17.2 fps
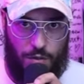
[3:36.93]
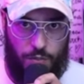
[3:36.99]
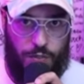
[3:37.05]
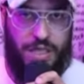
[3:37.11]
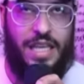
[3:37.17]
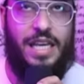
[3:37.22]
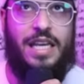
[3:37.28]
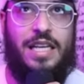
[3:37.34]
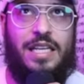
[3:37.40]

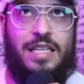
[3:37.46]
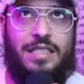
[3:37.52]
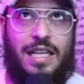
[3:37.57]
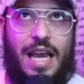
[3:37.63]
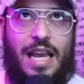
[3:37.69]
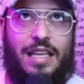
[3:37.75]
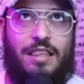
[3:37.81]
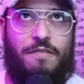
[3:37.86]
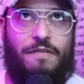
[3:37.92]
Please
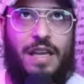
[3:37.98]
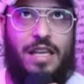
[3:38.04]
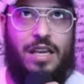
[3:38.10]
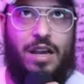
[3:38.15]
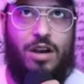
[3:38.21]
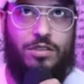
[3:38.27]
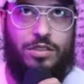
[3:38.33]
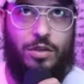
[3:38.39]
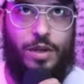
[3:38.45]
like the
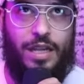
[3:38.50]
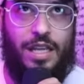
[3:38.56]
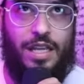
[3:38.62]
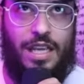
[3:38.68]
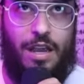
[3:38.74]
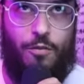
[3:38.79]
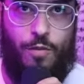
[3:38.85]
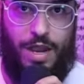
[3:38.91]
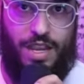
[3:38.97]
video so it
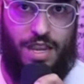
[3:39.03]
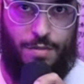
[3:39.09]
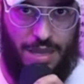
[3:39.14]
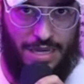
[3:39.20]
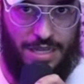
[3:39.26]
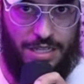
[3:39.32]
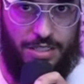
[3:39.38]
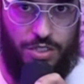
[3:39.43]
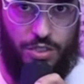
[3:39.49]
can get
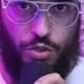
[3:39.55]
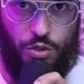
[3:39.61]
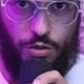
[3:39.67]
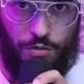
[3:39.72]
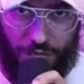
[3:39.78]
recommended to new